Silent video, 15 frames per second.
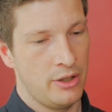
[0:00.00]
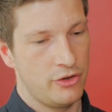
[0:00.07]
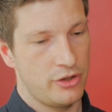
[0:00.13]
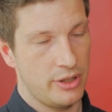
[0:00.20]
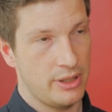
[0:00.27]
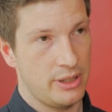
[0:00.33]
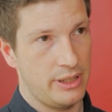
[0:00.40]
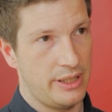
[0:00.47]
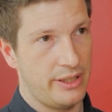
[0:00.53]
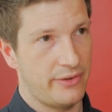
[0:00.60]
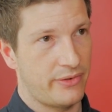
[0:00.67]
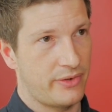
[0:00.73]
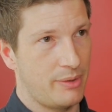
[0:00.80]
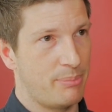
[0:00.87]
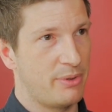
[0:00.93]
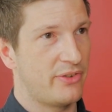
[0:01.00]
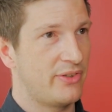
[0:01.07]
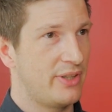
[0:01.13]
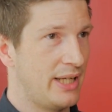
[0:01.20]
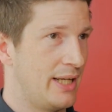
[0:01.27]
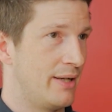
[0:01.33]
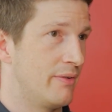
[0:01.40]
journalists are
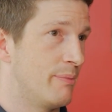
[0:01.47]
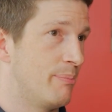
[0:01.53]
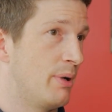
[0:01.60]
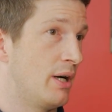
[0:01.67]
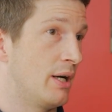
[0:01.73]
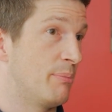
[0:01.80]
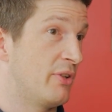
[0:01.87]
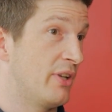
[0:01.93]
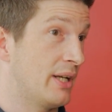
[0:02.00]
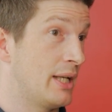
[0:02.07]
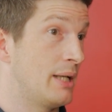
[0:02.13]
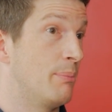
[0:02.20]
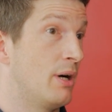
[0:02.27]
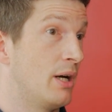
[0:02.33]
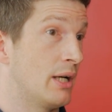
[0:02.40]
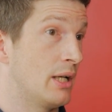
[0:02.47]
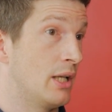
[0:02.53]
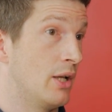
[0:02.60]
perceived particularly by